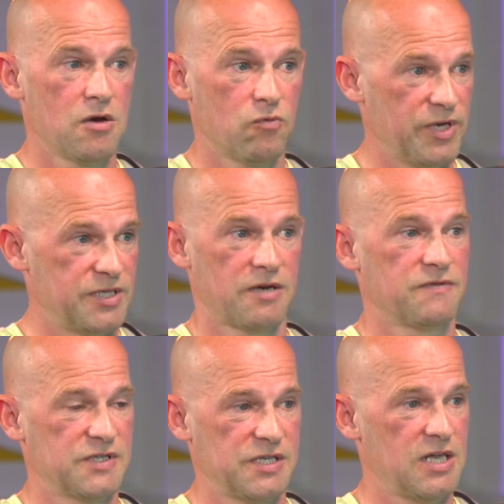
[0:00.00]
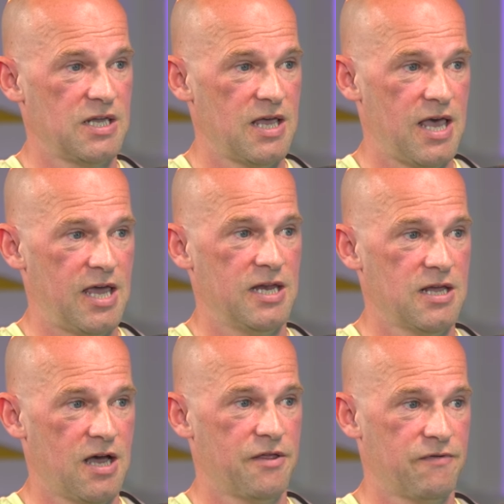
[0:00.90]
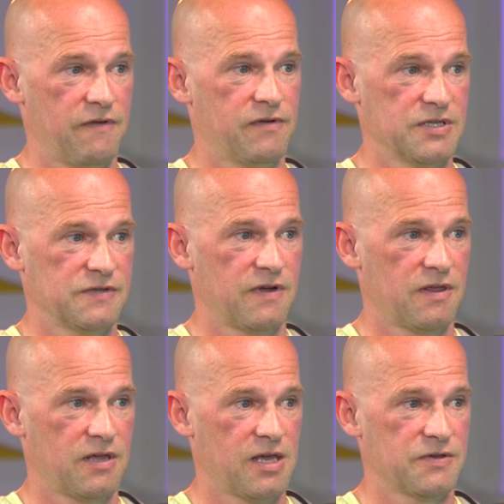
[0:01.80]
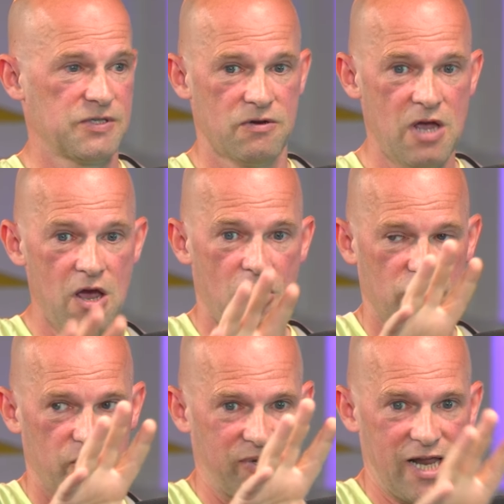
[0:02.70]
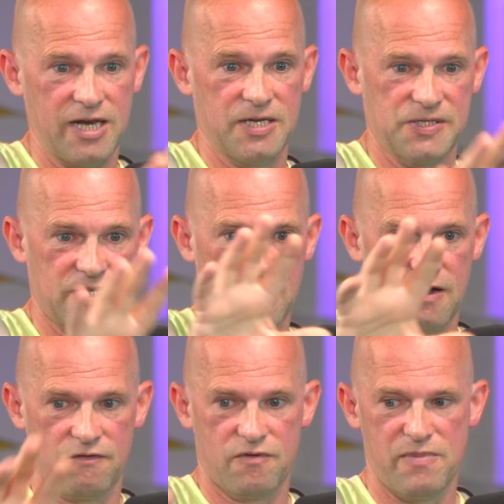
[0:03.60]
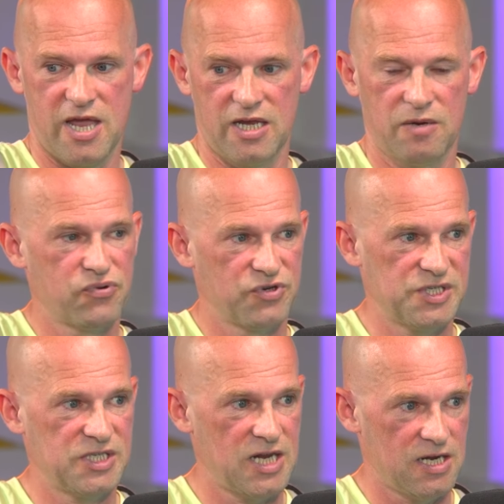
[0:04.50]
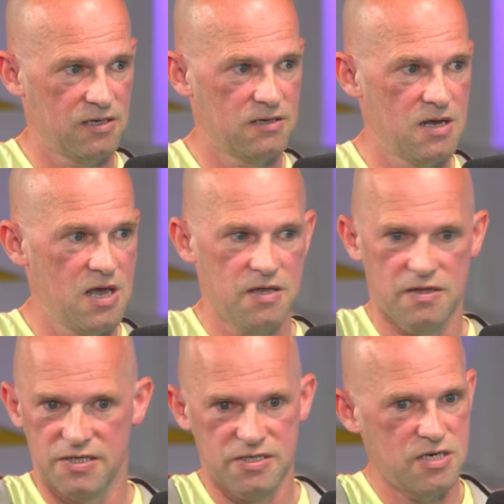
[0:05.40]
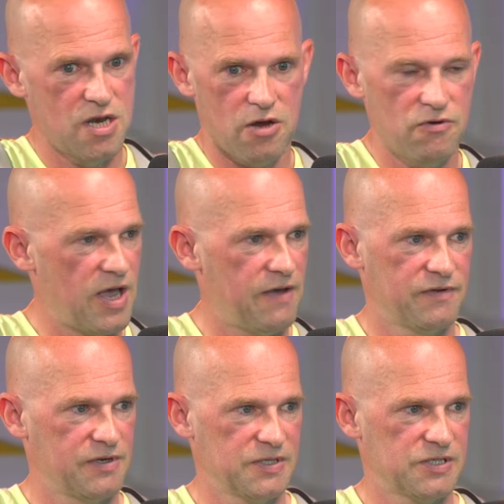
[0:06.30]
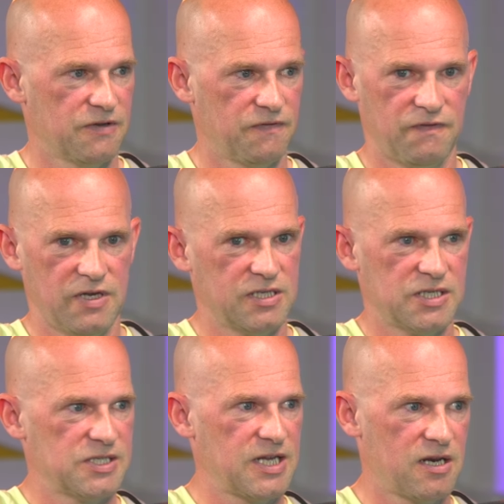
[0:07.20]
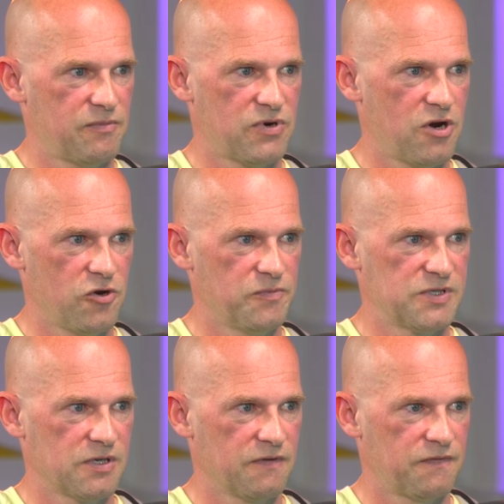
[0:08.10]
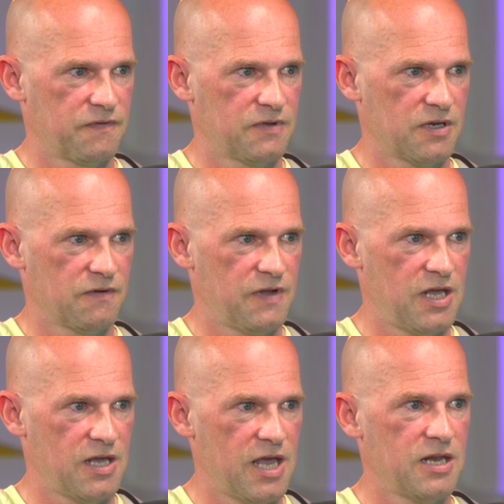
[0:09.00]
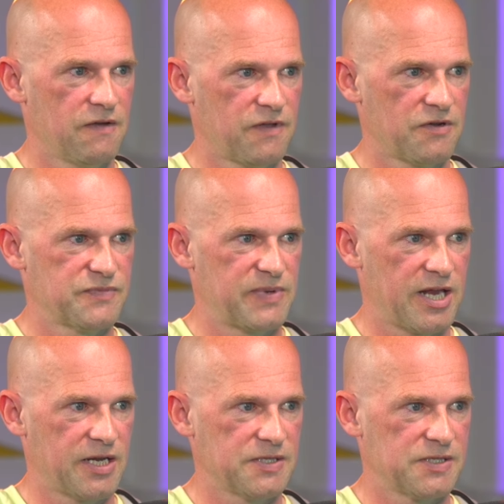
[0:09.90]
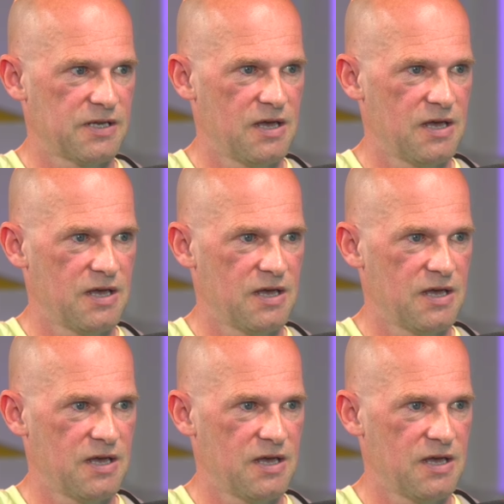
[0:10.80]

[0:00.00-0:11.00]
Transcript: We don't see any other evidence of anything else. So on the planets that are remaining pristine, there's no evidence of interstellar probes that have hit any of those planets.